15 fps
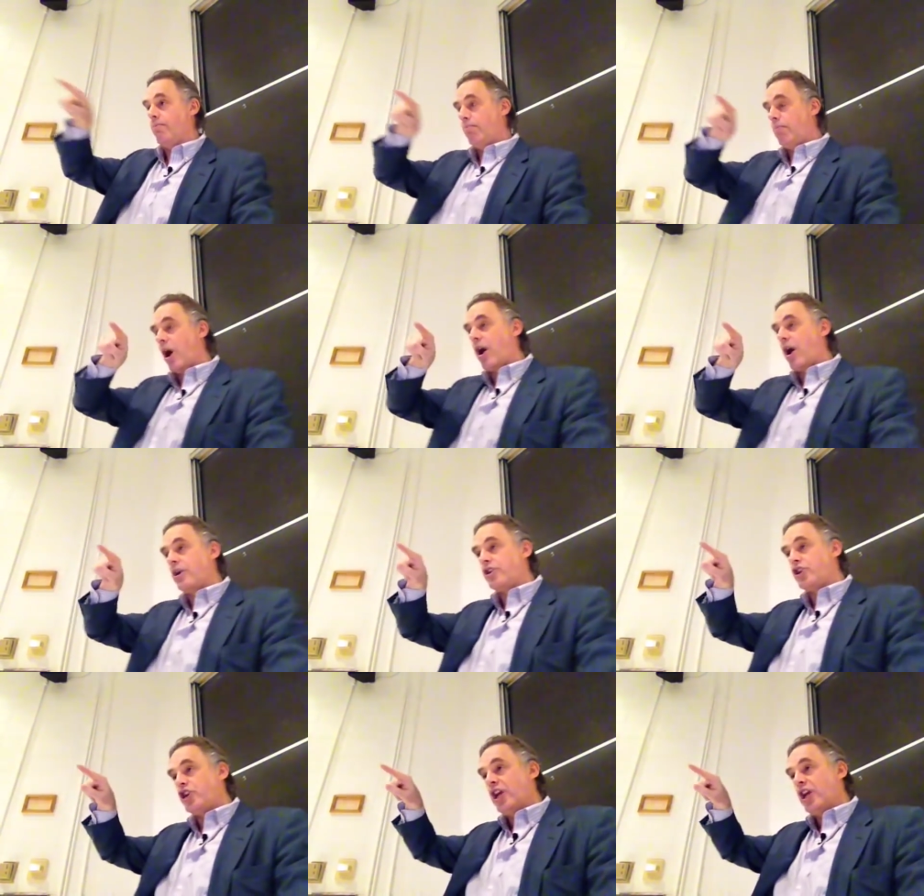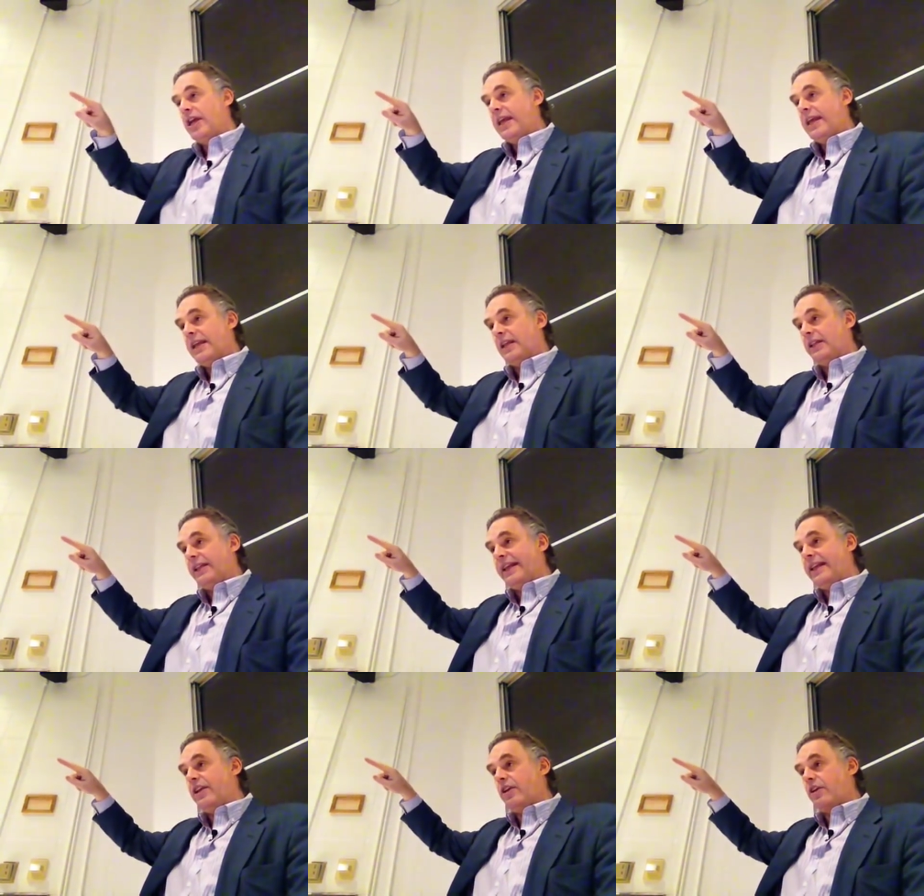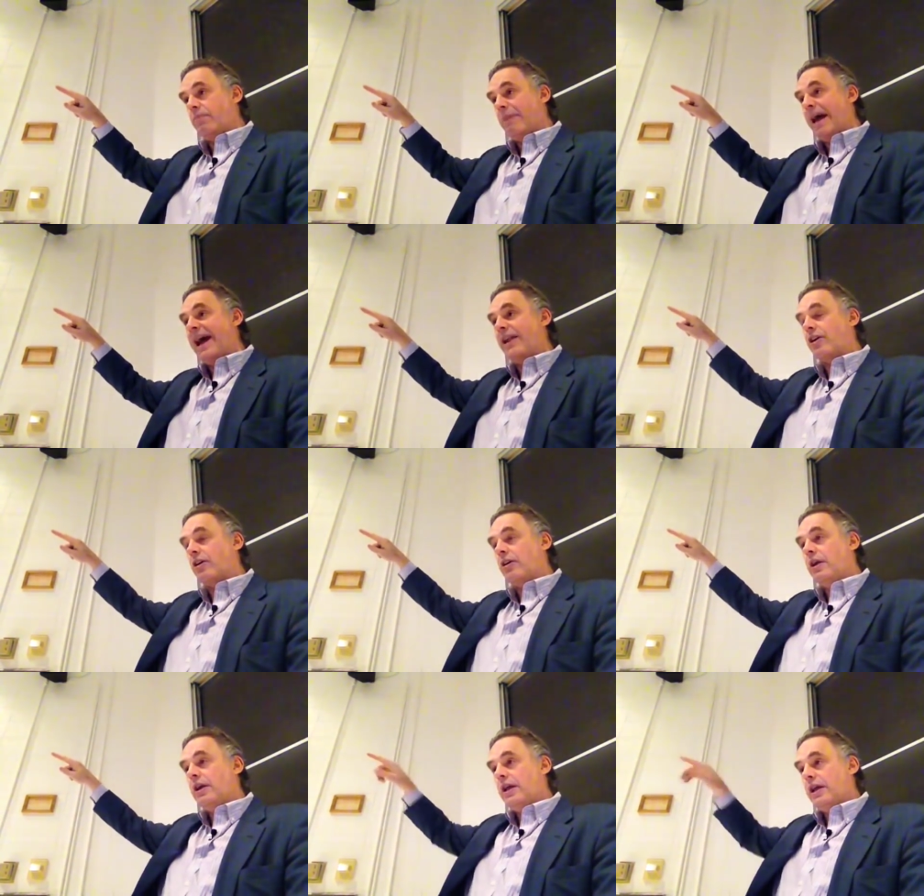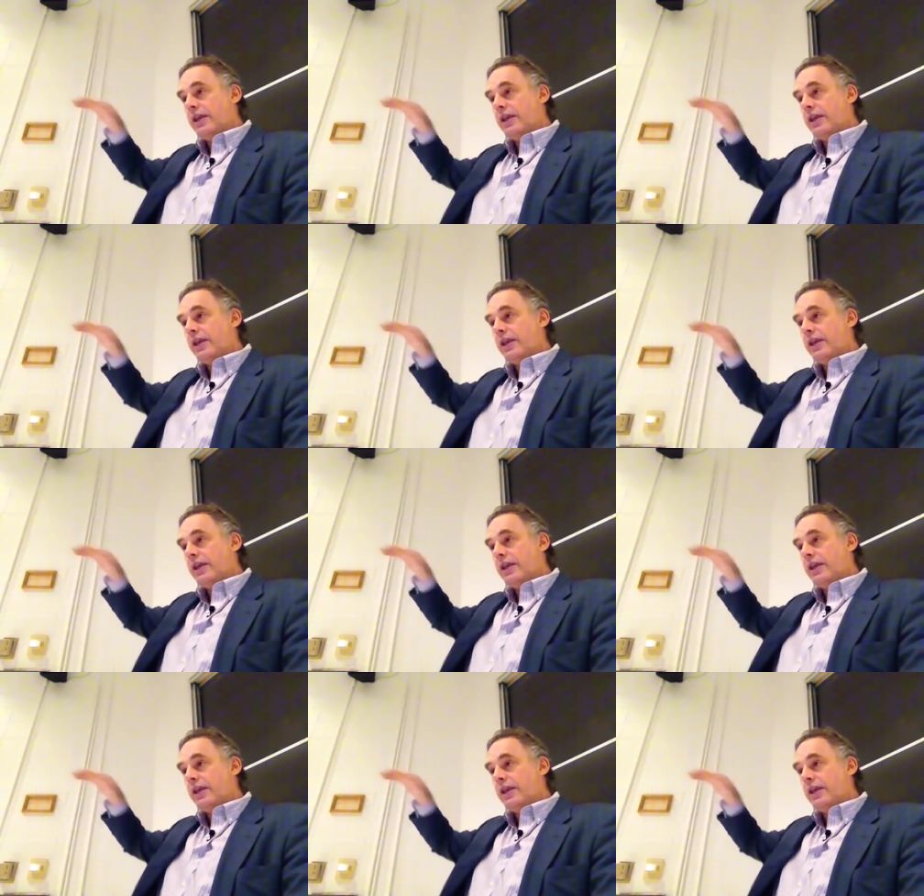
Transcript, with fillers: march in a linear manner,